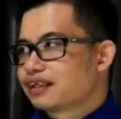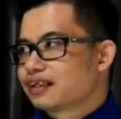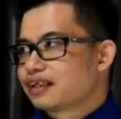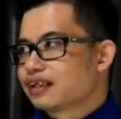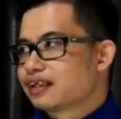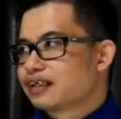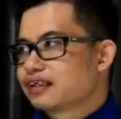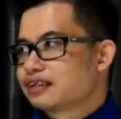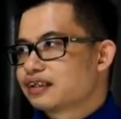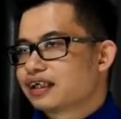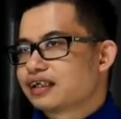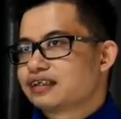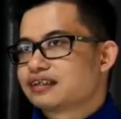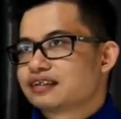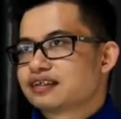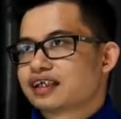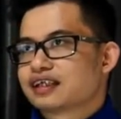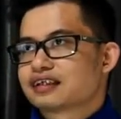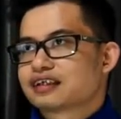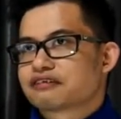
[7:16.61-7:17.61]

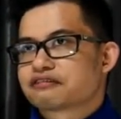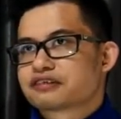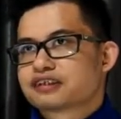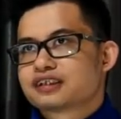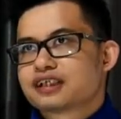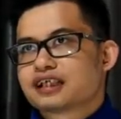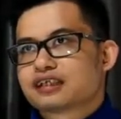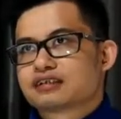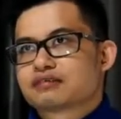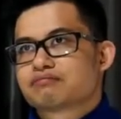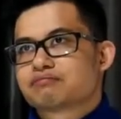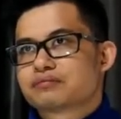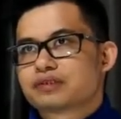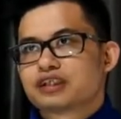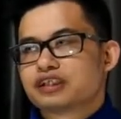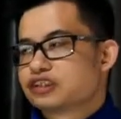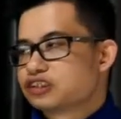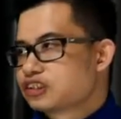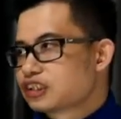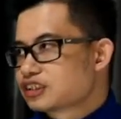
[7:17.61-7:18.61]
And then after that,
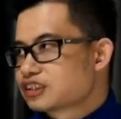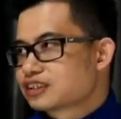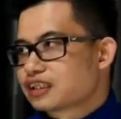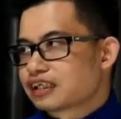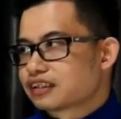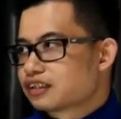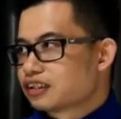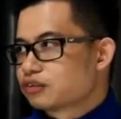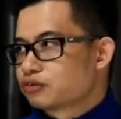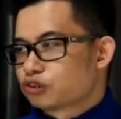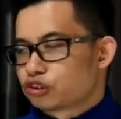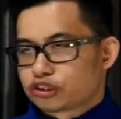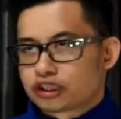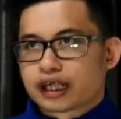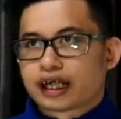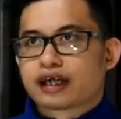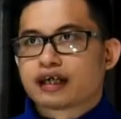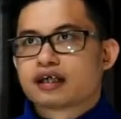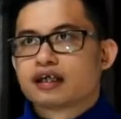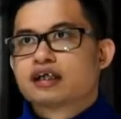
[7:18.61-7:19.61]
he just started to
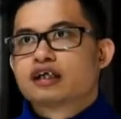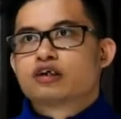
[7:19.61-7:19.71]
share